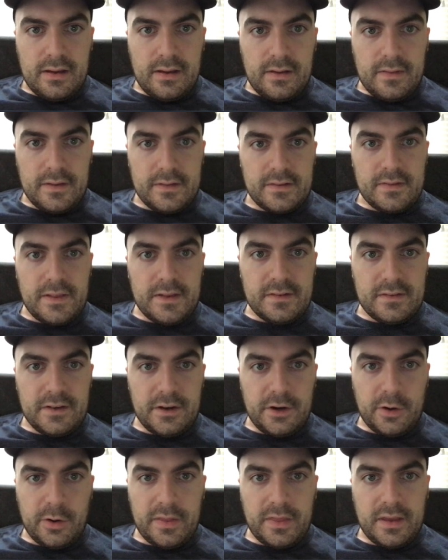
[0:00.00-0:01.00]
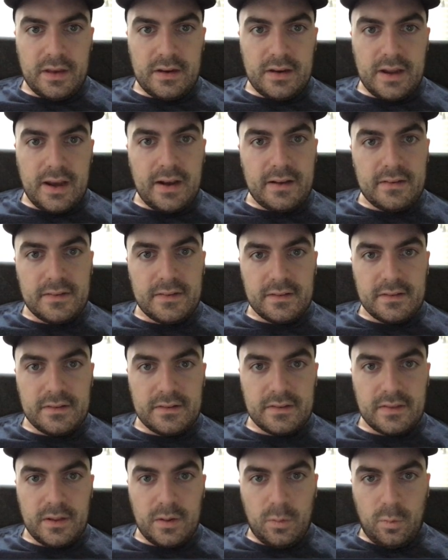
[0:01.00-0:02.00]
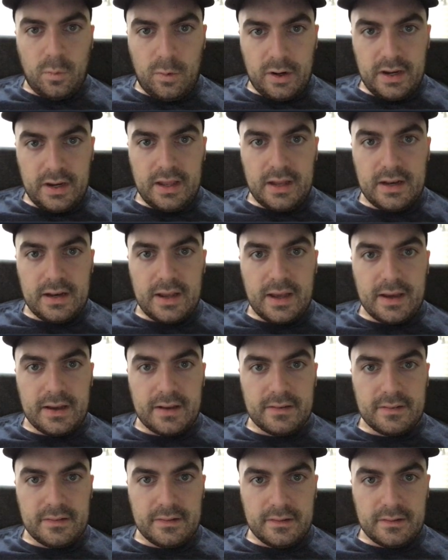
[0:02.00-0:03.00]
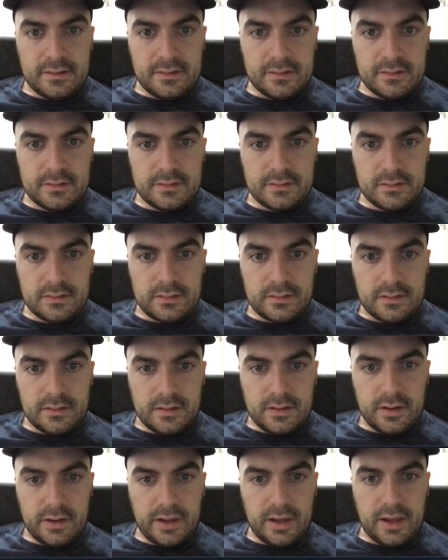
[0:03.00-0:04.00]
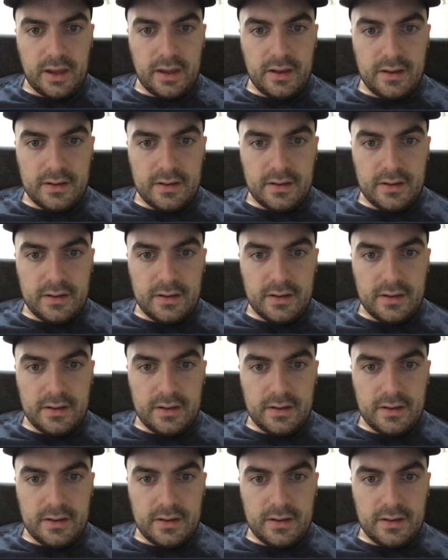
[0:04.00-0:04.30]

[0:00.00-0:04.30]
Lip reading: this is the 0th index, this is the 1 index, okay,